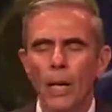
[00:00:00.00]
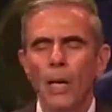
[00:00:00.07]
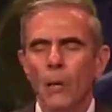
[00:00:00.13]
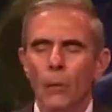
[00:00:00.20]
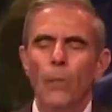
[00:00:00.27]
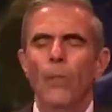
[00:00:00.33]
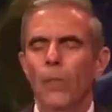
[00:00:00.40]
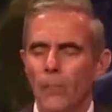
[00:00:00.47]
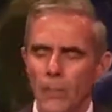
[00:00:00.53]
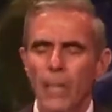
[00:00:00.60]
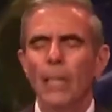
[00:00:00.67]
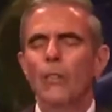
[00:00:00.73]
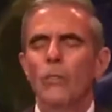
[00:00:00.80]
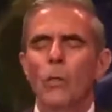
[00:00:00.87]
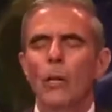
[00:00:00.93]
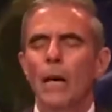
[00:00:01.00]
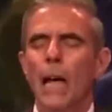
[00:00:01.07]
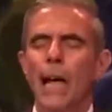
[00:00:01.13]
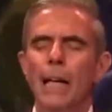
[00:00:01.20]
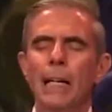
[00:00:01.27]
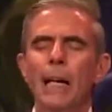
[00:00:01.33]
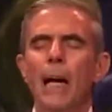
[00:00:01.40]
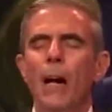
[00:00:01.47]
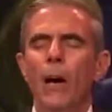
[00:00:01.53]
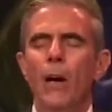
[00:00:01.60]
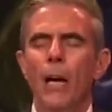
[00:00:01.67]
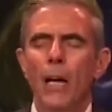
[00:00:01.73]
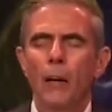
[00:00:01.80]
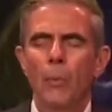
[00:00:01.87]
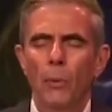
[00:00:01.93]
with its nature and are
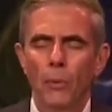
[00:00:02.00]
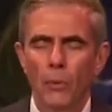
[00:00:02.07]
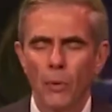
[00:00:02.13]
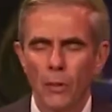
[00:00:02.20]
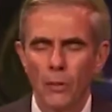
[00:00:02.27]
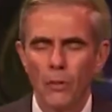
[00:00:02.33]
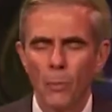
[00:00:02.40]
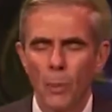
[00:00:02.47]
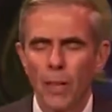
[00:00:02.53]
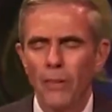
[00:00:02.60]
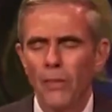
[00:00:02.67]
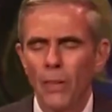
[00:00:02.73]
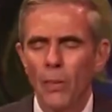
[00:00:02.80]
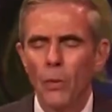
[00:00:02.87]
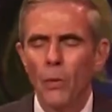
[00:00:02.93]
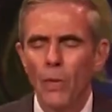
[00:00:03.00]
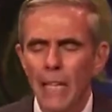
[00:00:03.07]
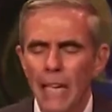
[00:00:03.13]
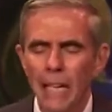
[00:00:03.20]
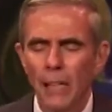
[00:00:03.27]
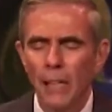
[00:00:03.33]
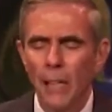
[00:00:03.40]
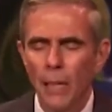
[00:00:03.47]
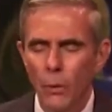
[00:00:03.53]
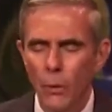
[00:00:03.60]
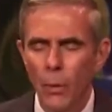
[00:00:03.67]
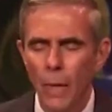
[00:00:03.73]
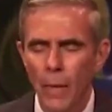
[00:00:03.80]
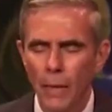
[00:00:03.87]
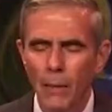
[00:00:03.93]
able to express it uniquely and
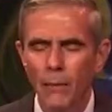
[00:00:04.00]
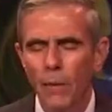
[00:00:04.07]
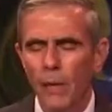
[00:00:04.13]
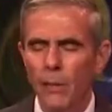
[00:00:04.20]
creatively.